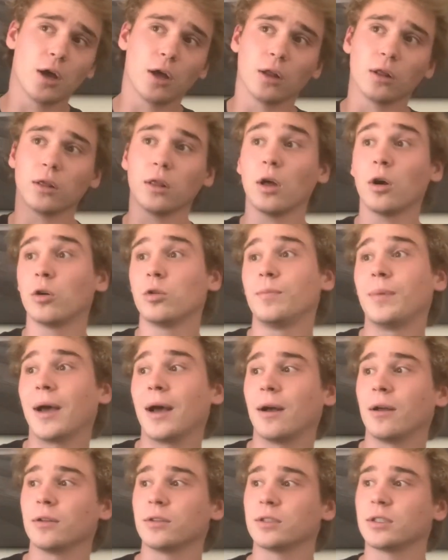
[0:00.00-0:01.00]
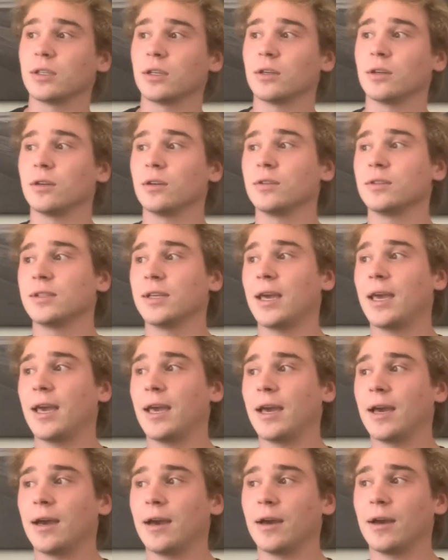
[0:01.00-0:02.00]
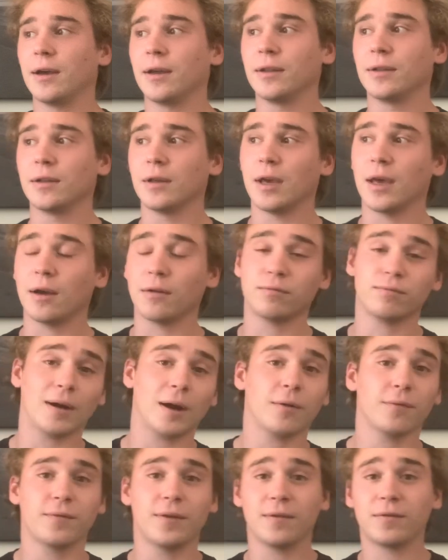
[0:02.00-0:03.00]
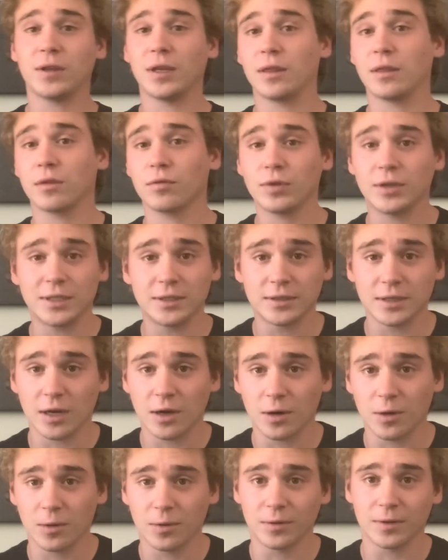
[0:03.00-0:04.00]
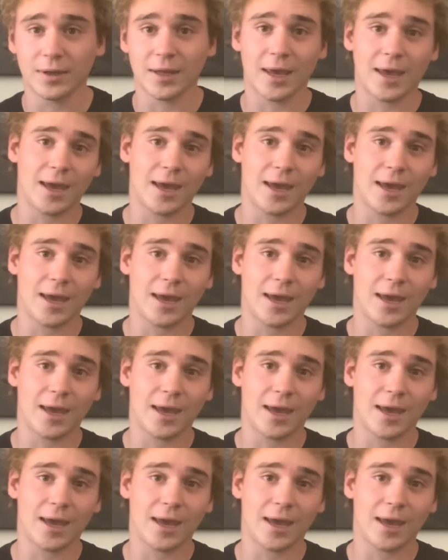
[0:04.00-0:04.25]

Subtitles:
load balancers and a Route 53 zone